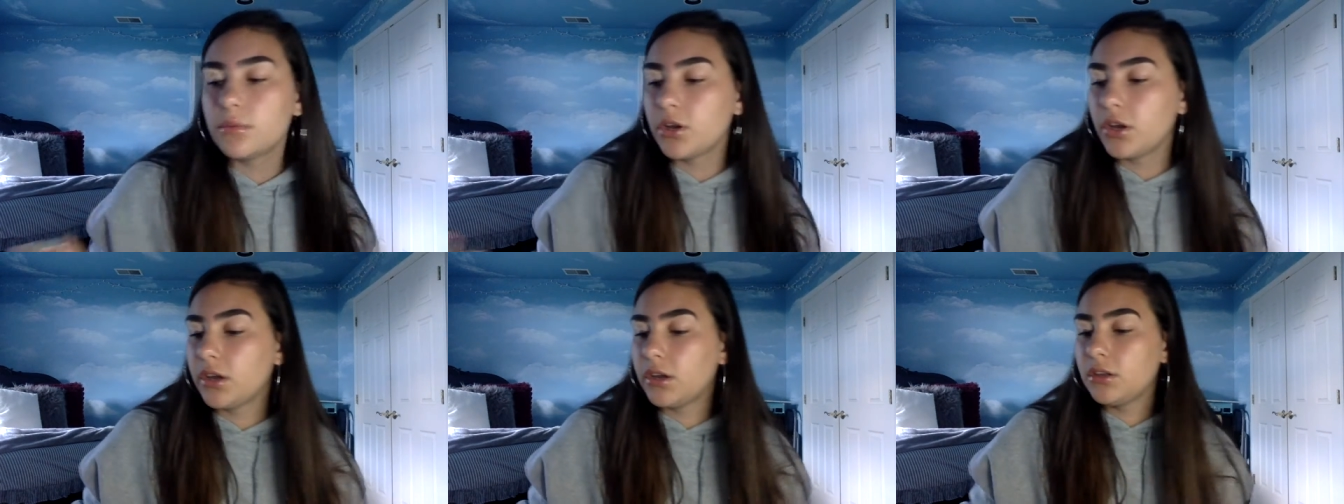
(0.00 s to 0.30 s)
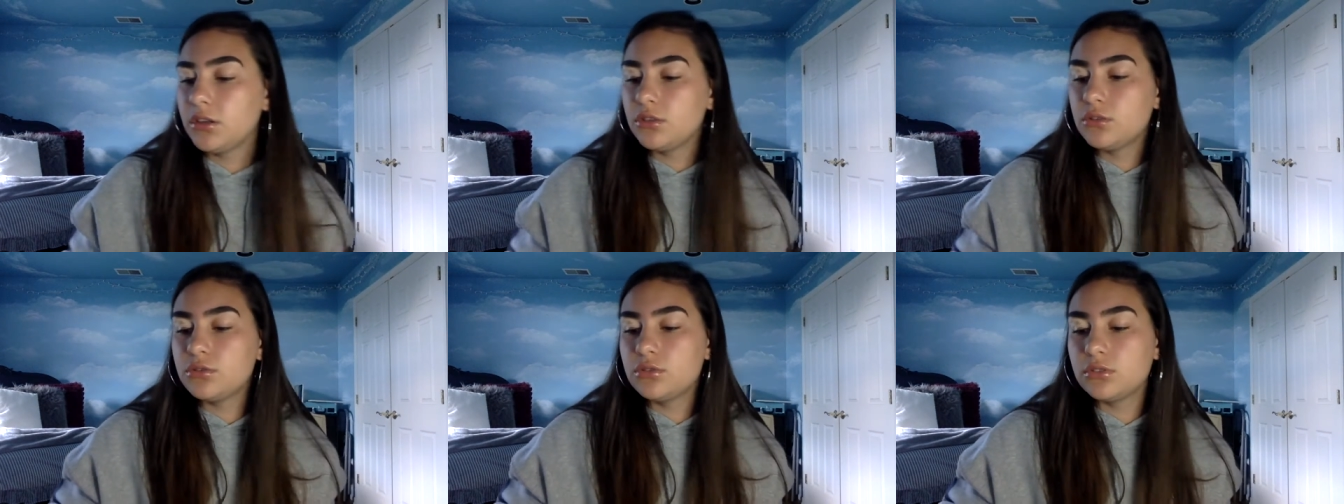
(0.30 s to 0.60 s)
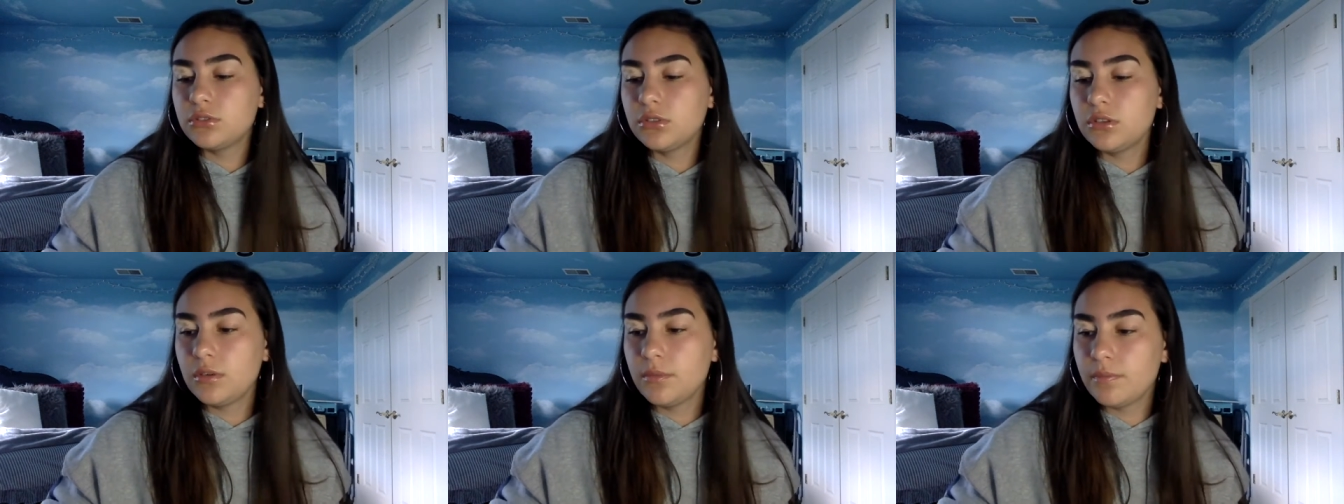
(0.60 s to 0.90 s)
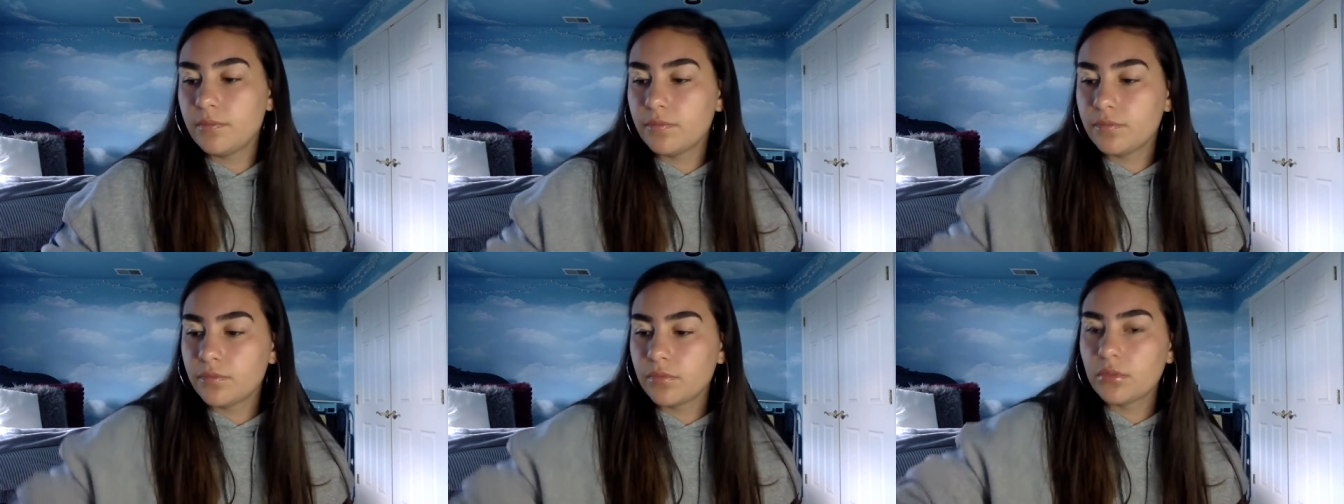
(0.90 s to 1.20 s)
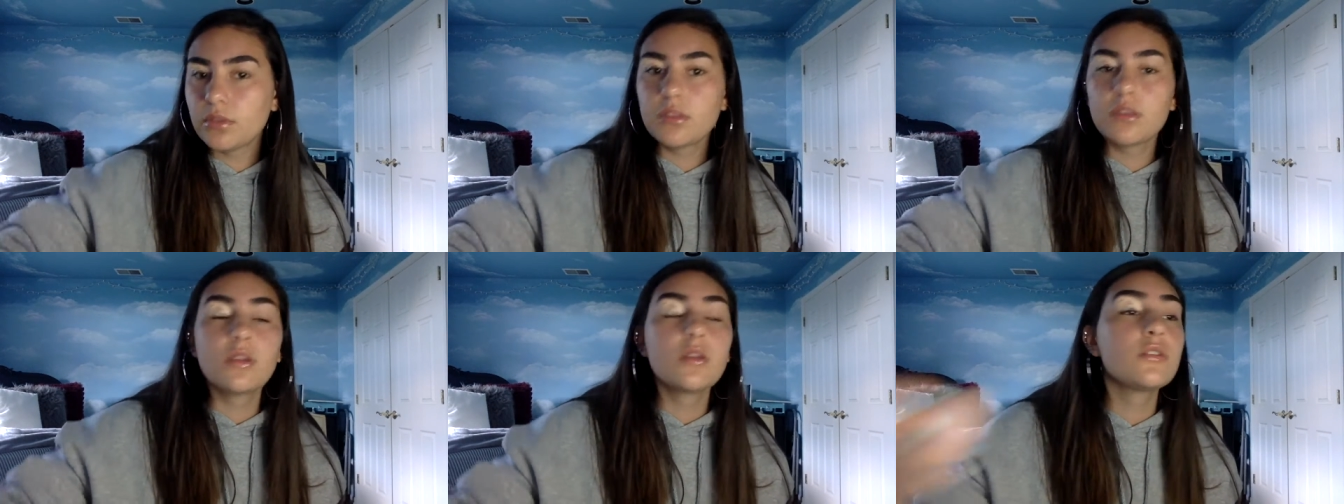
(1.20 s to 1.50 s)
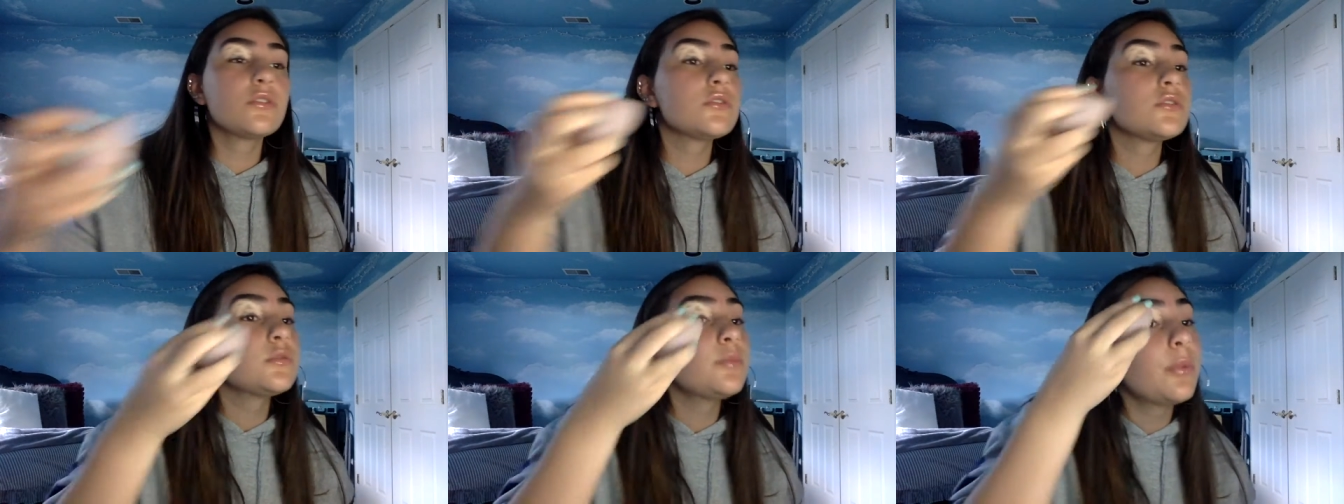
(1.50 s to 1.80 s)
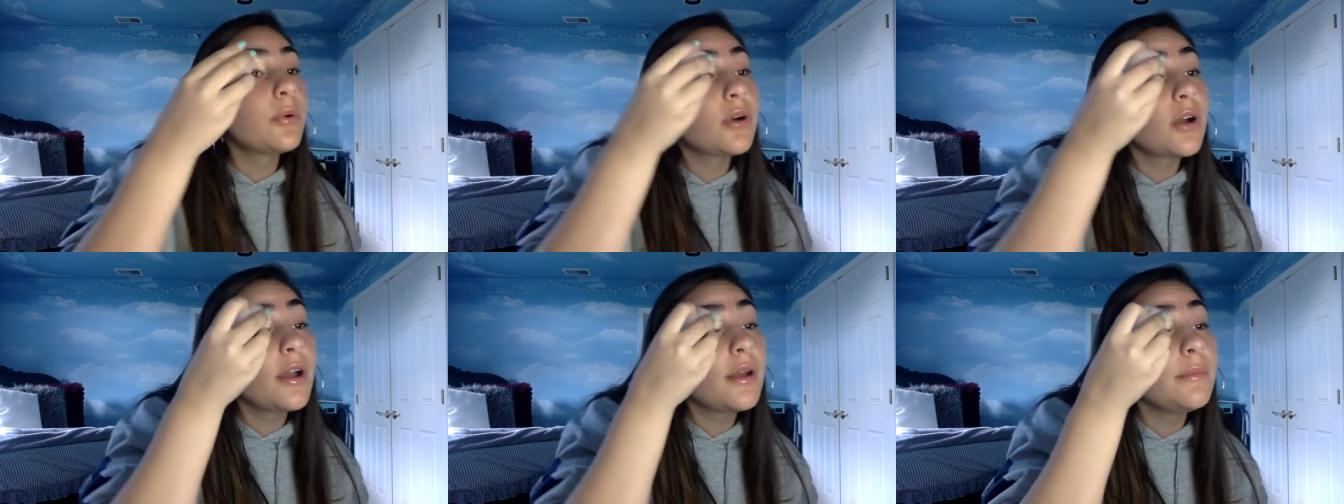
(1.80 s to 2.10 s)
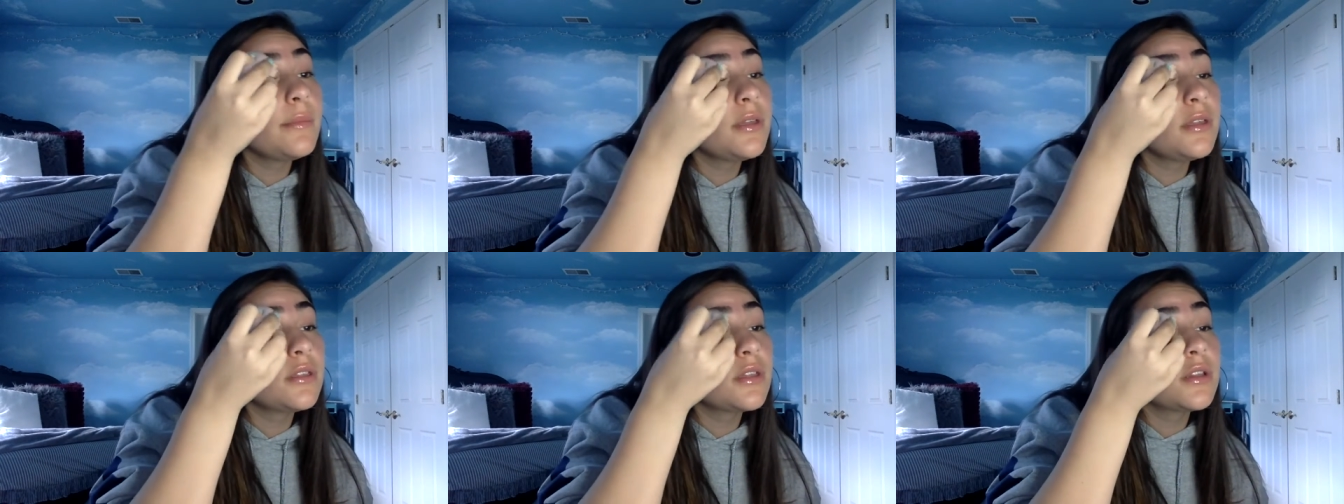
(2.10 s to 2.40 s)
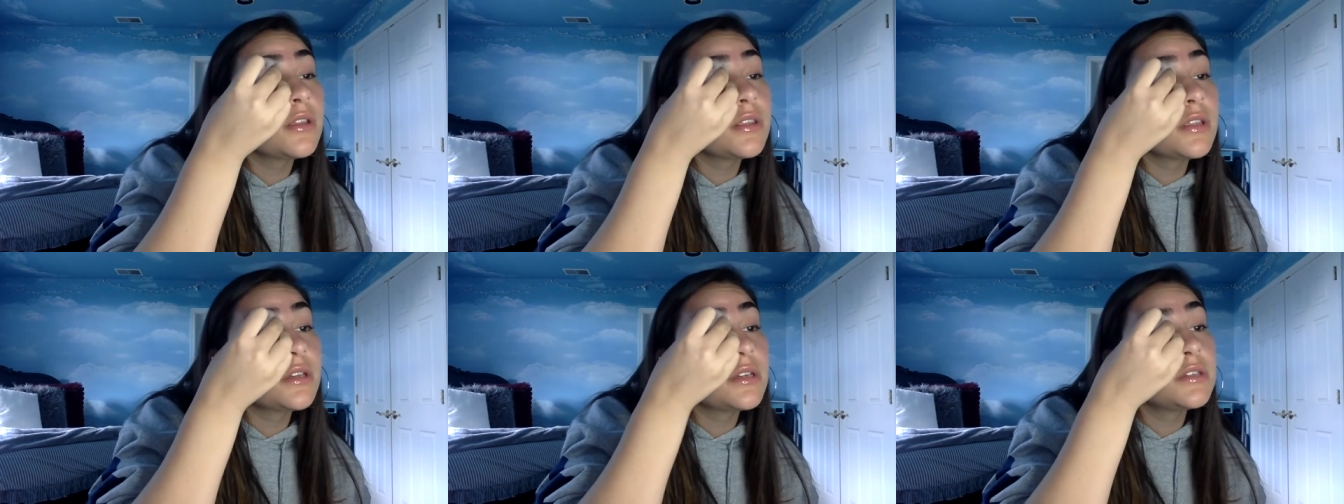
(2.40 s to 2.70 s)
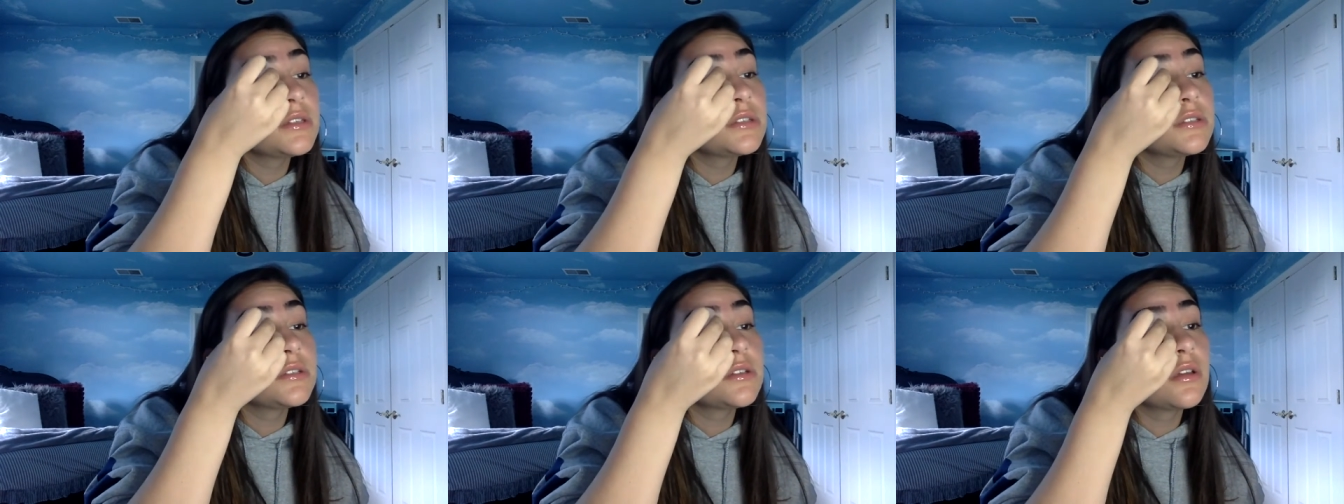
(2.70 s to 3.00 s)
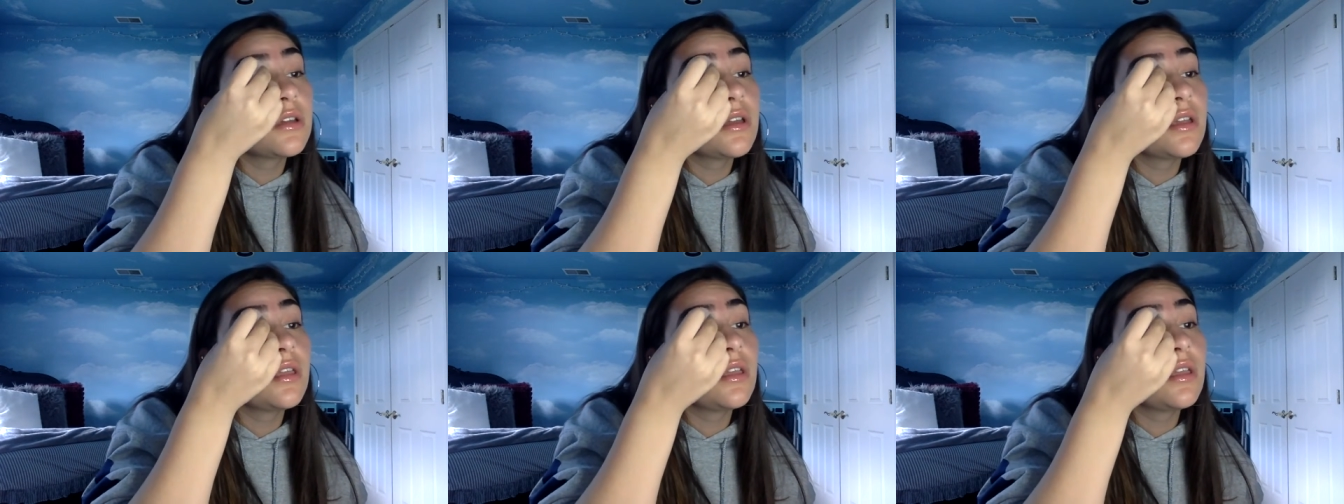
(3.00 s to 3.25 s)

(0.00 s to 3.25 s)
I usually just prime it like this,